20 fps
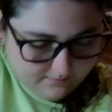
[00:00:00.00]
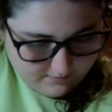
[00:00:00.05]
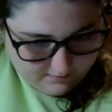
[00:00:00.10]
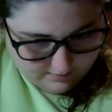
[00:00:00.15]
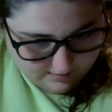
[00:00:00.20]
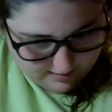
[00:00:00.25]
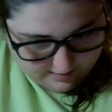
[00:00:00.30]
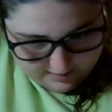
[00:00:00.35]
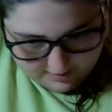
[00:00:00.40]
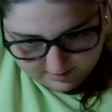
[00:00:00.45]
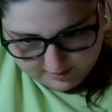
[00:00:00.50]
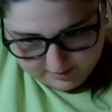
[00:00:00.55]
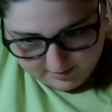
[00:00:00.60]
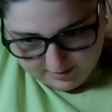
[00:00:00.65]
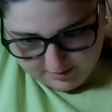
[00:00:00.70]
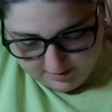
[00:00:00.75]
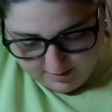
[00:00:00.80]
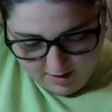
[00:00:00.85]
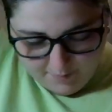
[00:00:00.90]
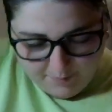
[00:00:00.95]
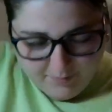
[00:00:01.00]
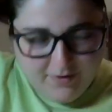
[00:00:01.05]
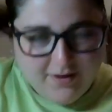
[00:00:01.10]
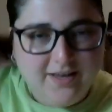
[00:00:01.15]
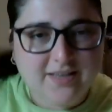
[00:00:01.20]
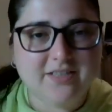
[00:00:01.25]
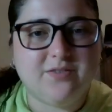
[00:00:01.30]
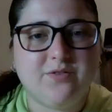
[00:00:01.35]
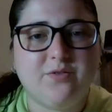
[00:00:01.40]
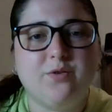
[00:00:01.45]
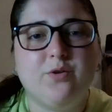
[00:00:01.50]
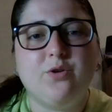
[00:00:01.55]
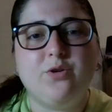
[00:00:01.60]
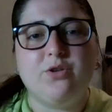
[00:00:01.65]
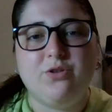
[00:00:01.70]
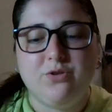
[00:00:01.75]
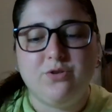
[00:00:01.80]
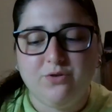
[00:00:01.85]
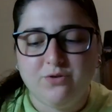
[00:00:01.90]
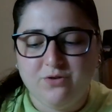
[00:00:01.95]
Now this applies for
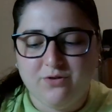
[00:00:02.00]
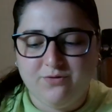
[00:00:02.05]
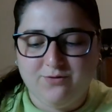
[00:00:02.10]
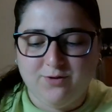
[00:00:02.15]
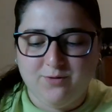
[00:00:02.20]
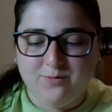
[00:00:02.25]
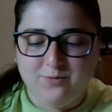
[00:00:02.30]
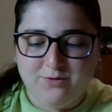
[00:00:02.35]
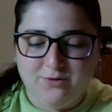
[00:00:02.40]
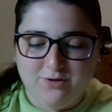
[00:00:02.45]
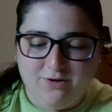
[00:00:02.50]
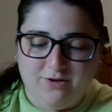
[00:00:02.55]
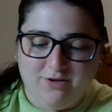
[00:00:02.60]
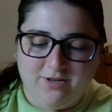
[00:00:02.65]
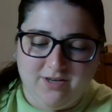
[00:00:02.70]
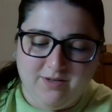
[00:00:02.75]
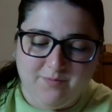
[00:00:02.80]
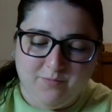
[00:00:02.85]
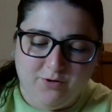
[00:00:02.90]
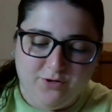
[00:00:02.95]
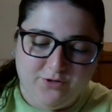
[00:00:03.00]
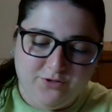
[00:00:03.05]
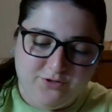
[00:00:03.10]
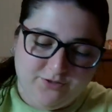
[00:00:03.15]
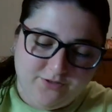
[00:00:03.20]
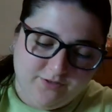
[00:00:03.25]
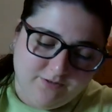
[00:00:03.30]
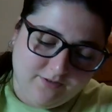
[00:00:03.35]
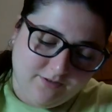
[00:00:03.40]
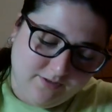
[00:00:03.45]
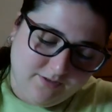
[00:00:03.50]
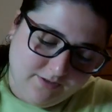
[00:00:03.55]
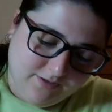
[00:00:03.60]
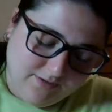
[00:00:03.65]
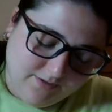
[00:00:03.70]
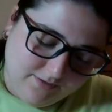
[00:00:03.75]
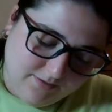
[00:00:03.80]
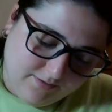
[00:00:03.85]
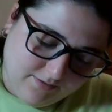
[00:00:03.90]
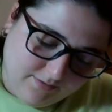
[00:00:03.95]
uniform circular motion.
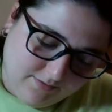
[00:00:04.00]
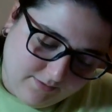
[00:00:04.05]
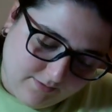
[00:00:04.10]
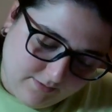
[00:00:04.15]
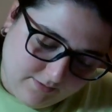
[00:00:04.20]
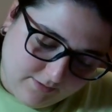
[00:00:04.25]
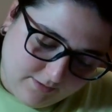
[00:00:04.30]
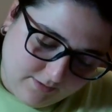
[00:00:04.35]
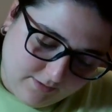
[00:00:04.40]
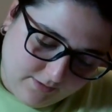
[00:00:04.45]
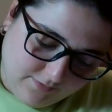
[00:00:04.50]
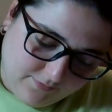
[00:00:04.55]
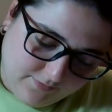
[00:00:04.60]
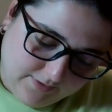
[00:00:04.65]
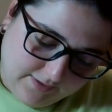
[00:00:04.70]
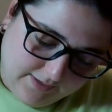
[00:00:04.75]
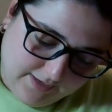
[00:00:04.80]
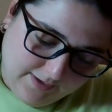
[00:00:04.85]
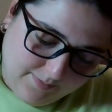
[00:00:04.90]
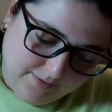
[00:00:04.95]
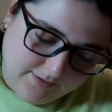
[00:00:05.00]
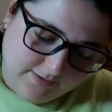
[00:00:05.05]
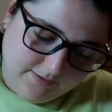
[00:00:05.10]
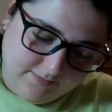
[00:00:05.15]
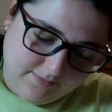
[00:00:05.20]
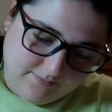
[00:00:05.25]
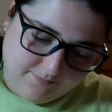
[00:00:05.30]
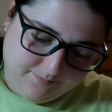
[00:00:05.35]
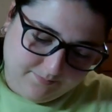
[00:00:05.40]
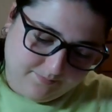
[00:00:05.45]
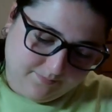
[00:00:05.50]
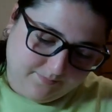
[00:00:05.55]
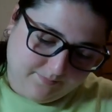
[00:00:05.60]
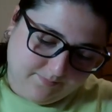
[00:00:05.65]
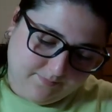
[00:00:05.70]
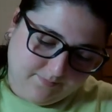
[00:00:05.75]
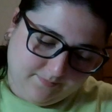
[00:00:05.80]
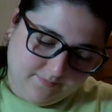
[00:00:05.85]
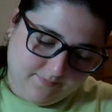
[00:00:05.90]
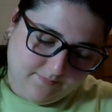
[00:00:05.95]
So if we label it
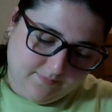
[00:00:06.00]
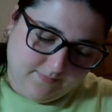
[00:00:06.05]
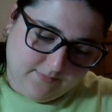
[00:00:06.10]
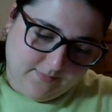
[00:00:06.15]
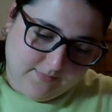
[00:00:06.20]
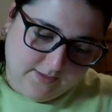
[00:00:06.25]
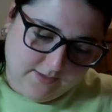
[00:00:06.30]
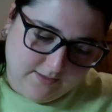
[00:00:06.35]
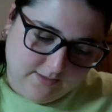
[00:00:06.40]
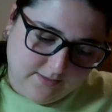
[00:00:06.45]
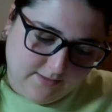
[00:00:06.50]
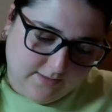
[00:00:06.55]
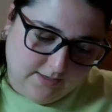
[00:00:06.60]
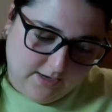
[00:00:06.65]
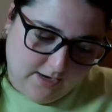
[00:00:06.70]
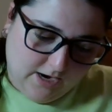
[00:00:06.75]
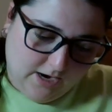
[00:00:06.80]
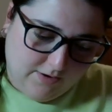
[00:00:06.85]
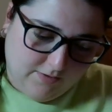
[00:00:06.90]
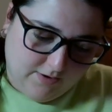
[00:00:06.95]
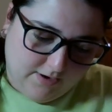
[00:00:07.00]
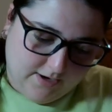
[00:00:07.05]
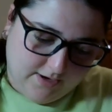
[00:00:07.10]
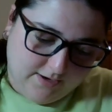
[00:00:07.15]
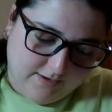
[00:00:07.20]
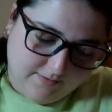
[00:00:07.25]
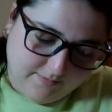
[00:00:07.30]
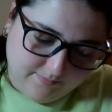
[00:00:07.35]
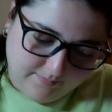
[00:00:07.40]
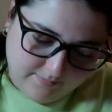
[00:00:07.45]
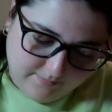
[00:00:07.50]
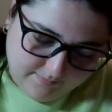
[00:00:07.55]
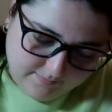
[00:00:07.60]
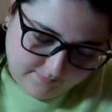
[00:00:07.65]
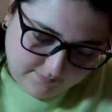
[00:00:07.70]
diagram